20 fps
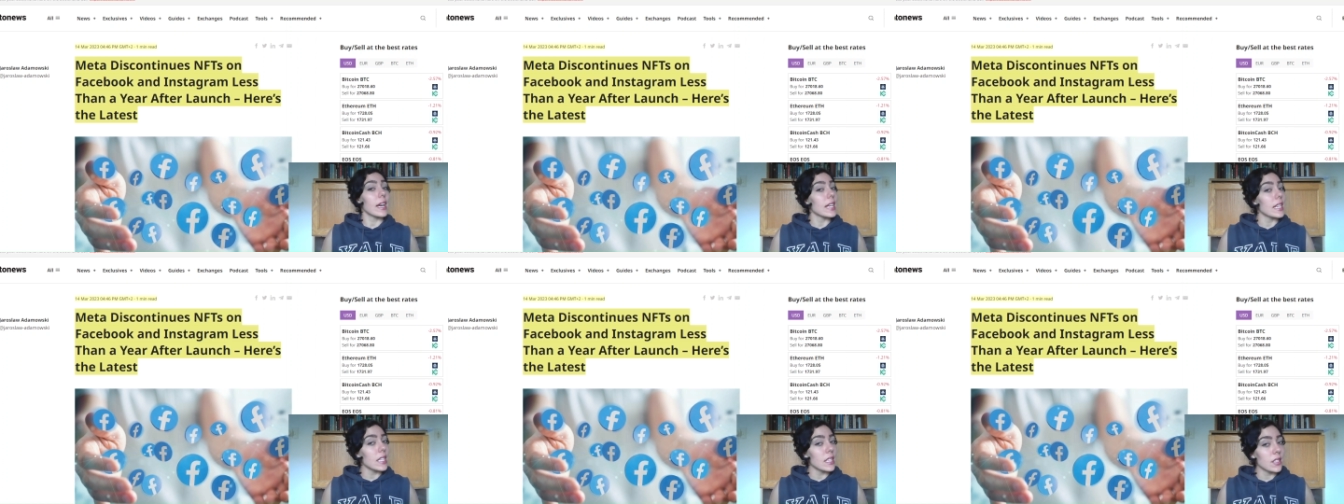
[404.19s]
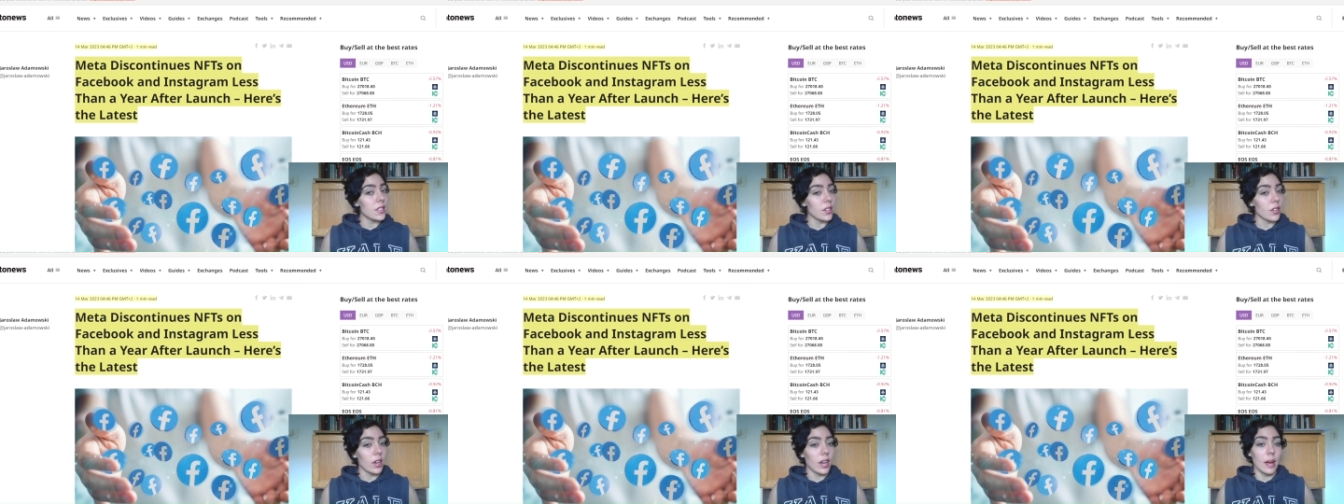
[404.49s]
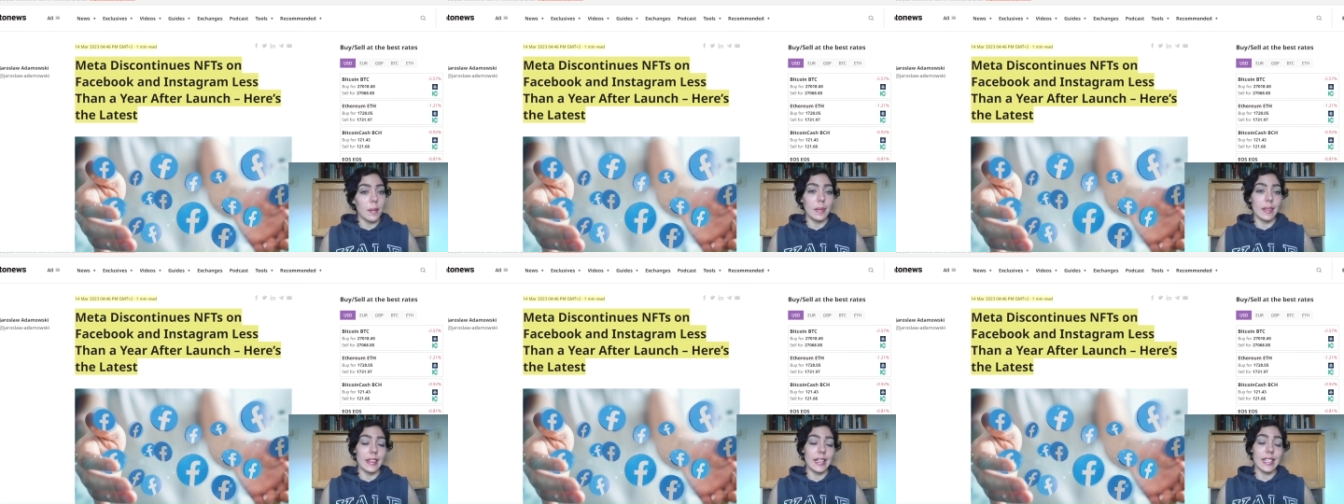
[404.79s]
and
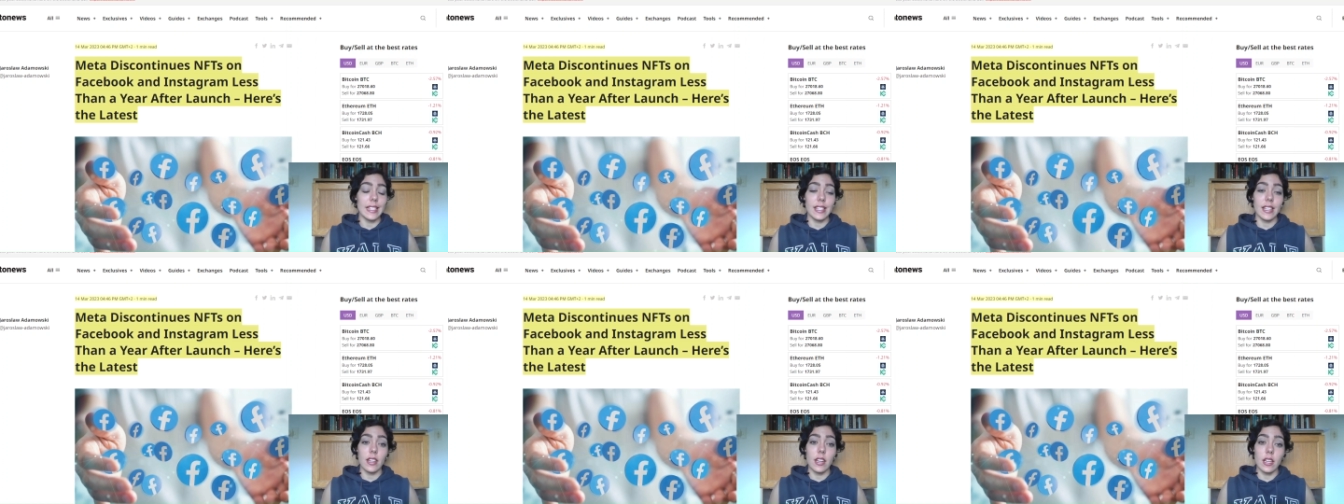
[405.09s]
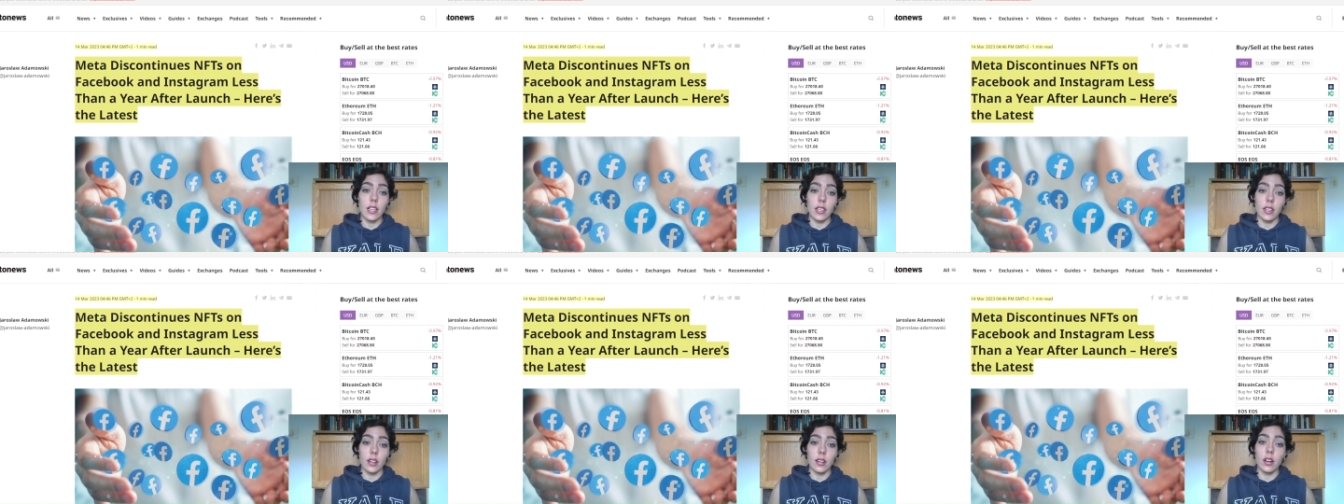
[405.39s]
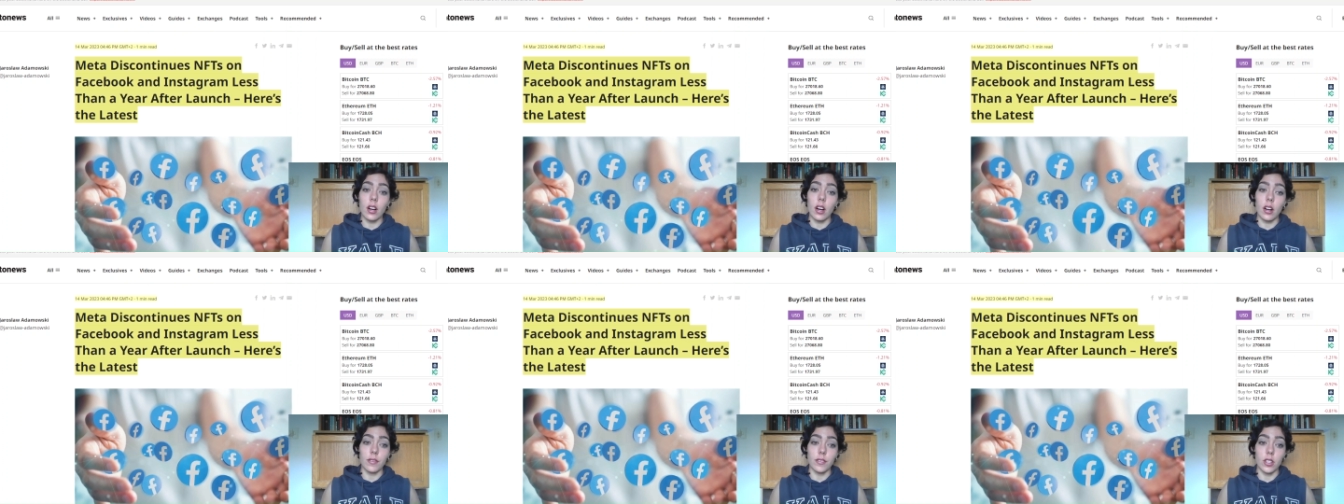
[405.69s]
Instagram less than a
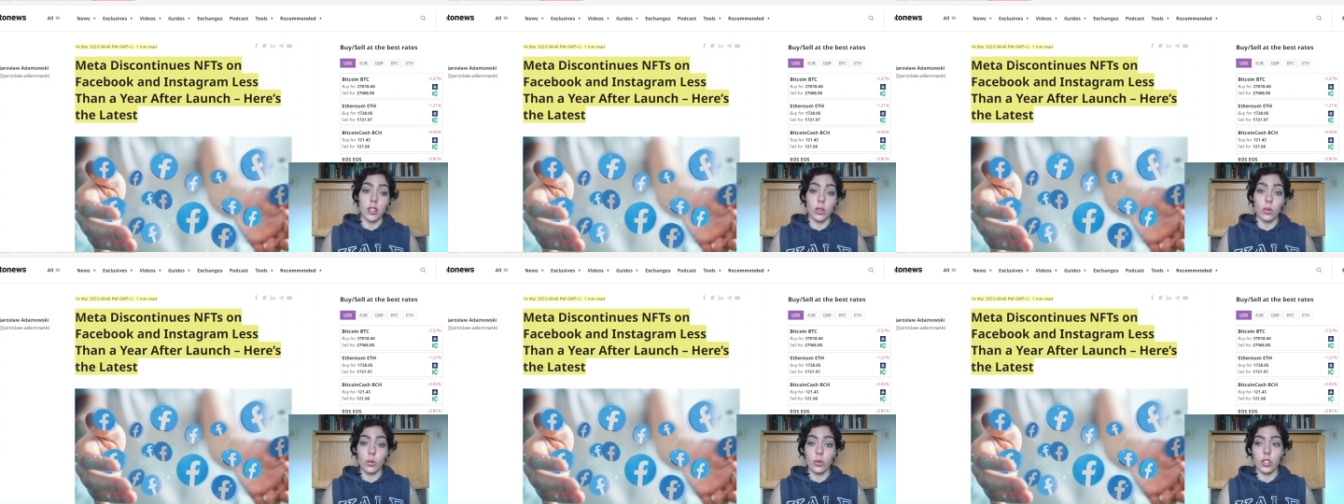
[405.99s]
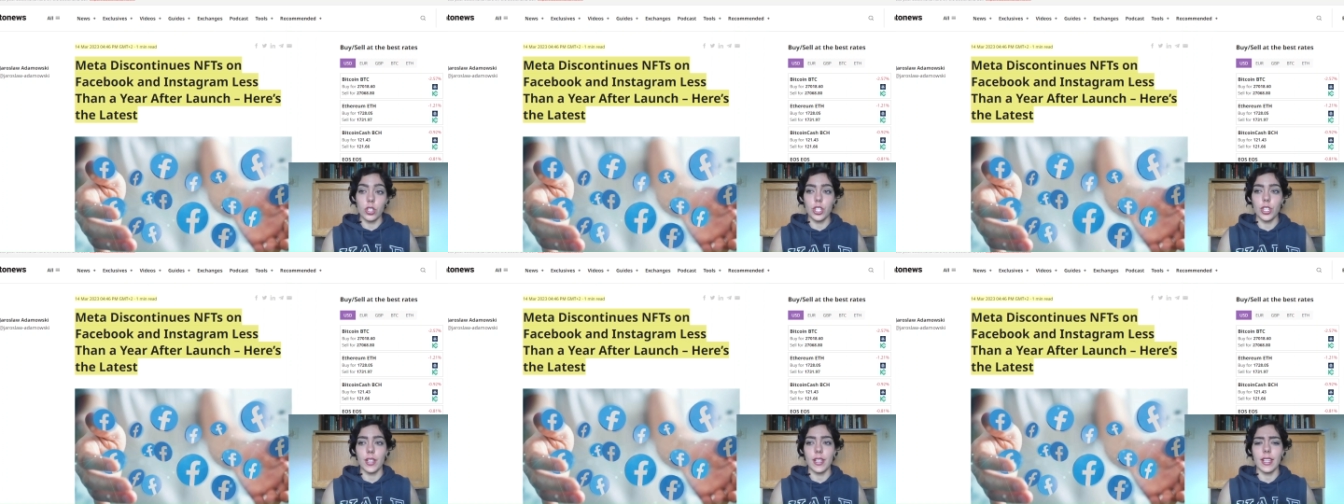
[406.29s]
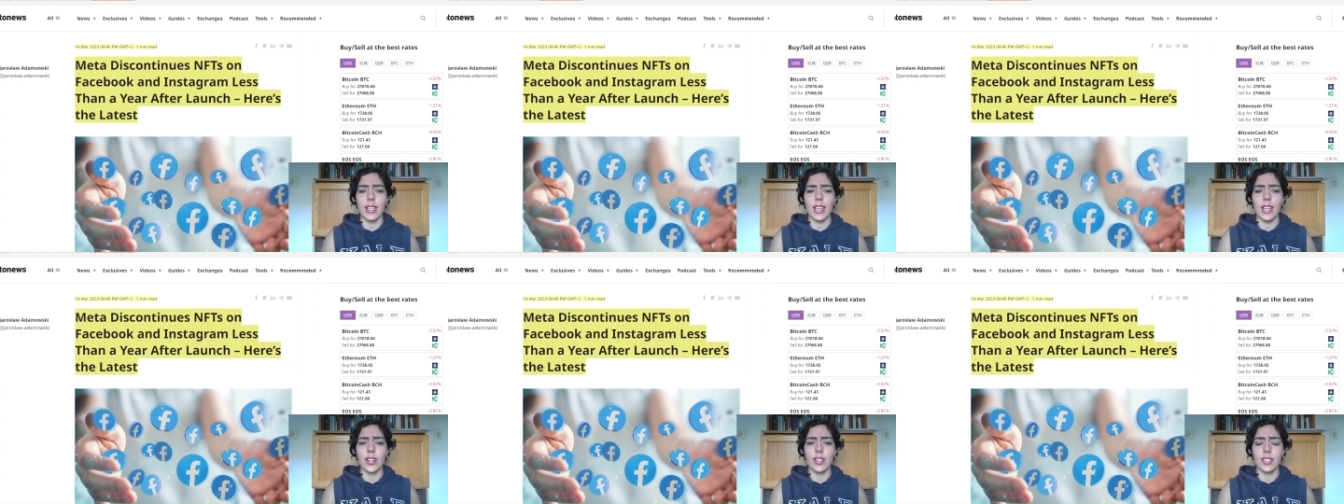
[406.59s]
year after launch.
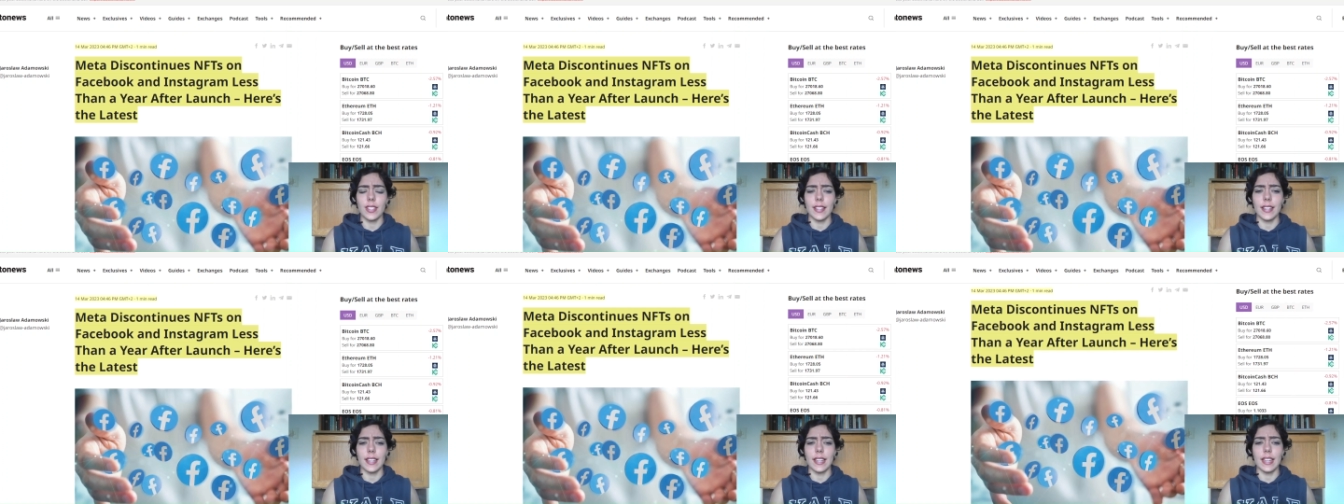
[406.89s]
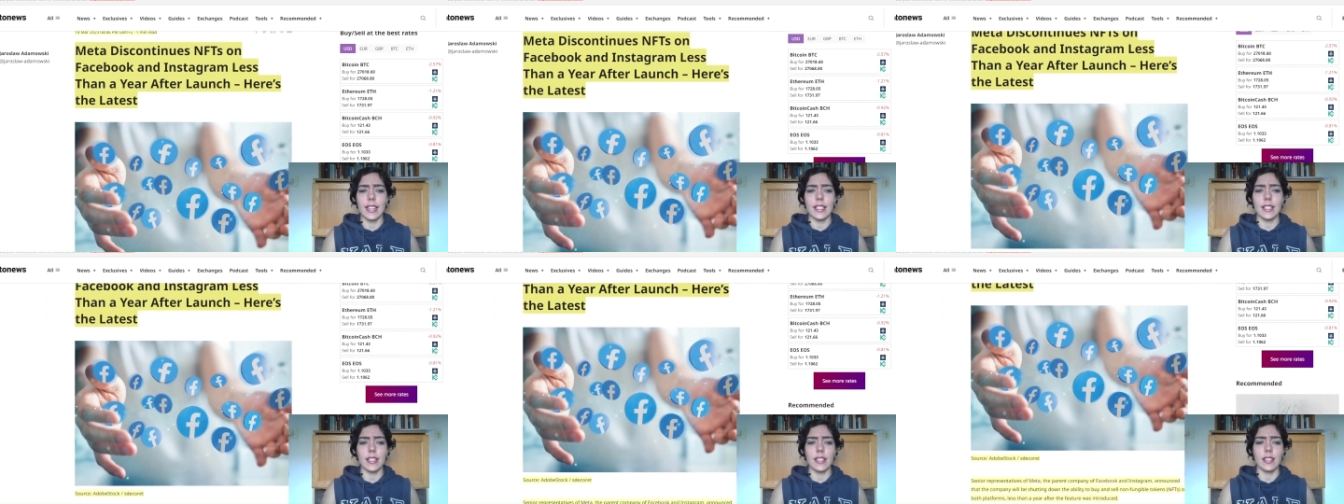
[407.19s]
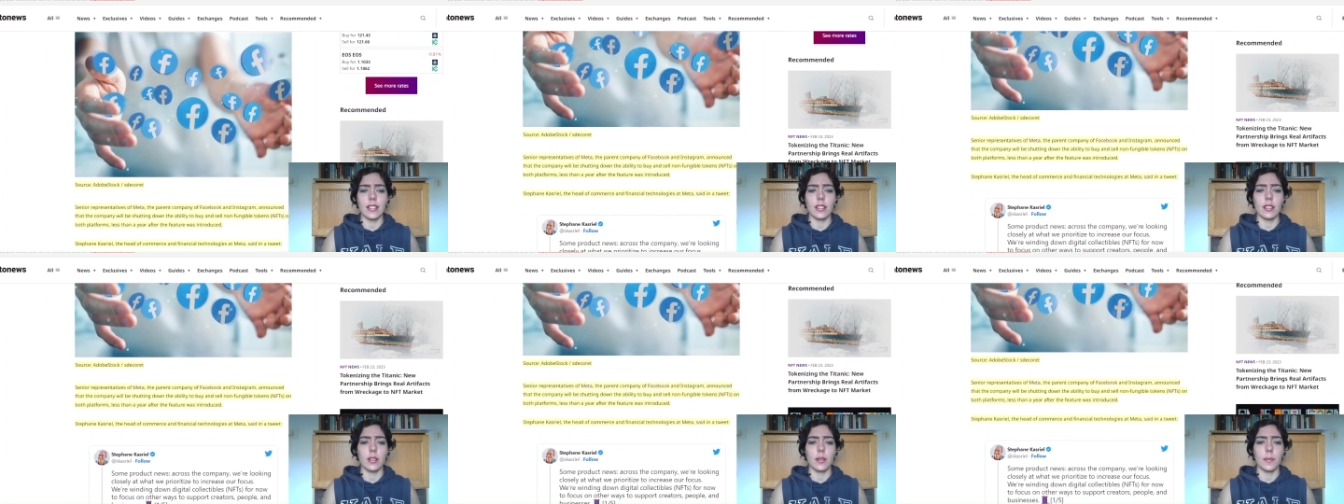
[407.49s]
Here's the
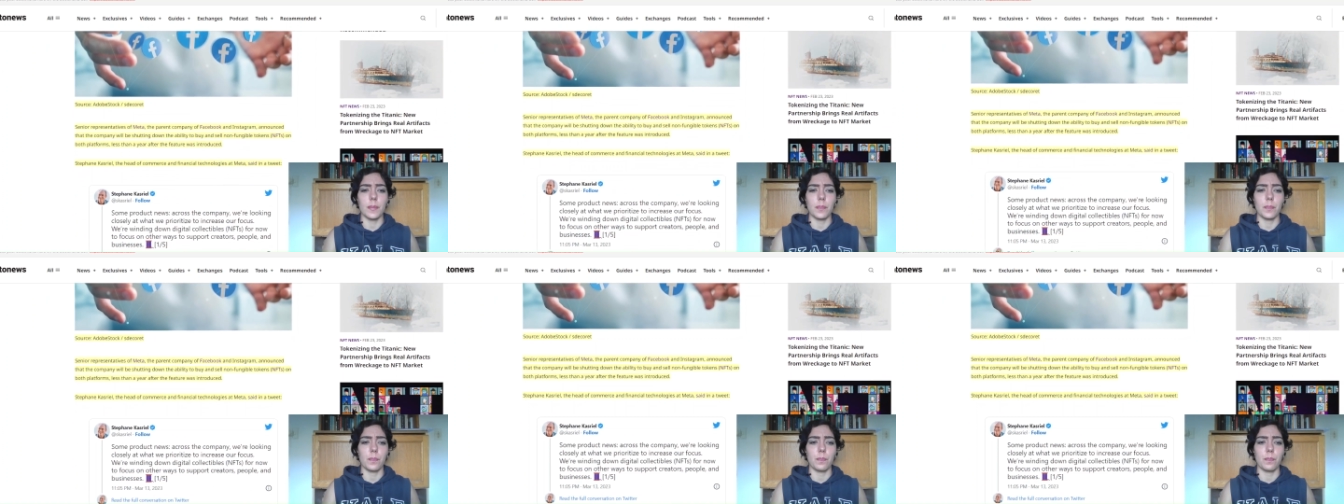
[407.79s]
latest.